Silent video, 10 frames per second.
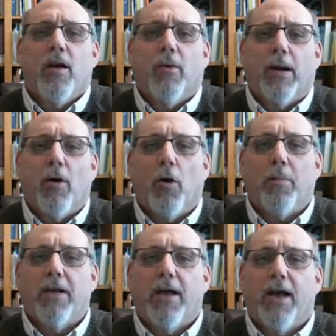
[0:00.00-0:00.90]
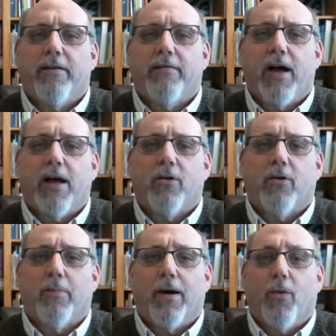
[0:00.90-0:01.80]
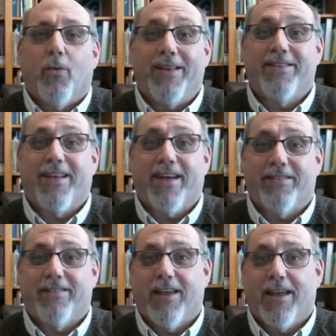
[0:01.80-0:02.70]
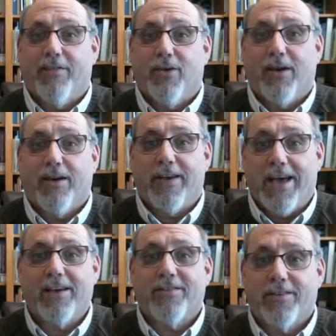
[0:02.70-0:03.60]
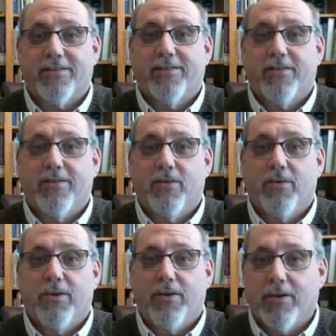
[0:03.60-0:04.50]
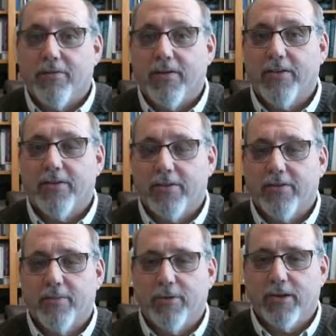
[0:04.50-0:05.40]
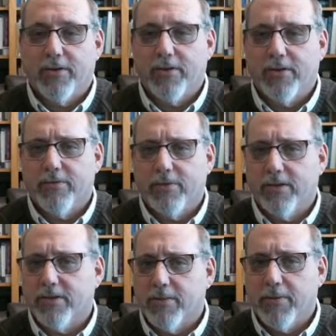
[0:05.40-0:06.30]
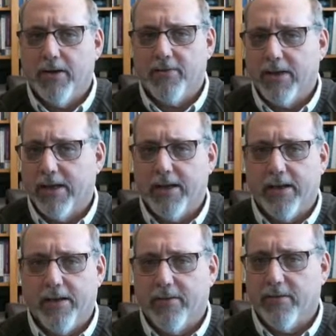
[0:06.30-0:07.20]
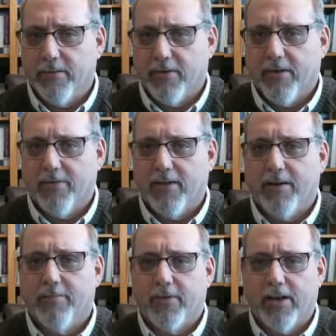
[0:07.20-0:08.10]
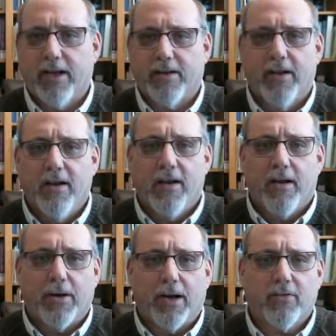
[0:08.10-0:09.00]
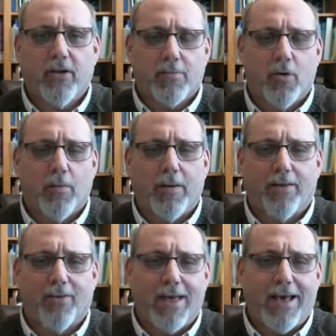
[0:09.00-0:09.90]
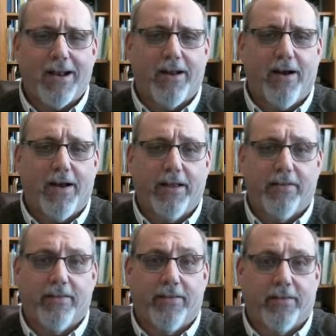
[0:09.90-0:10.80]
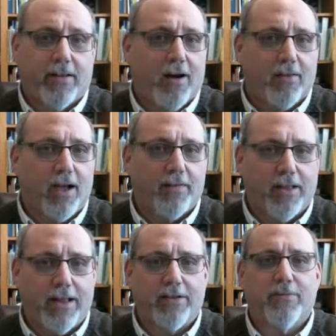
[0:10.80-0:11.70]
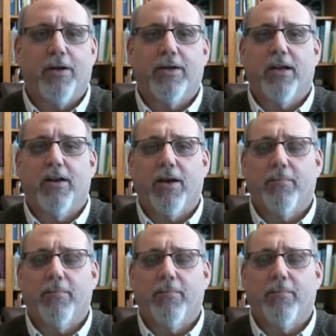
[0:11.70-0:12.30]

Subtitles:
What I'm hoping to have on or about Wednesday is have you have access to your interface in the simulation. It really just depends on getting some stuff set up for that. But I'll talk more about that in our live class Monday night.